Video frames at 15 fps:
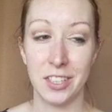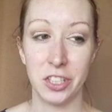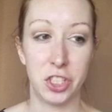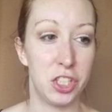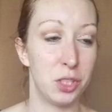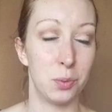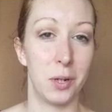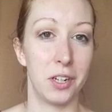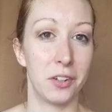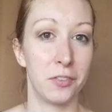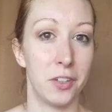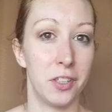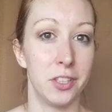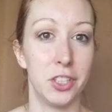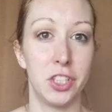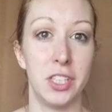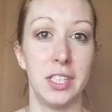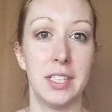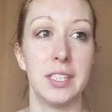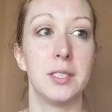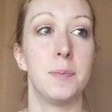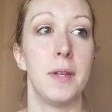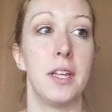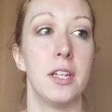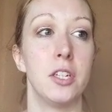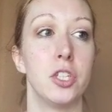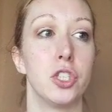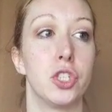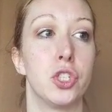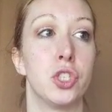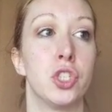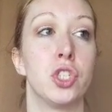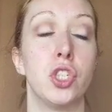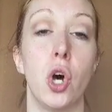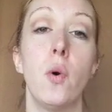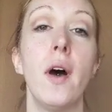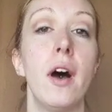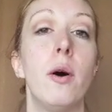She's wonderful. She has been so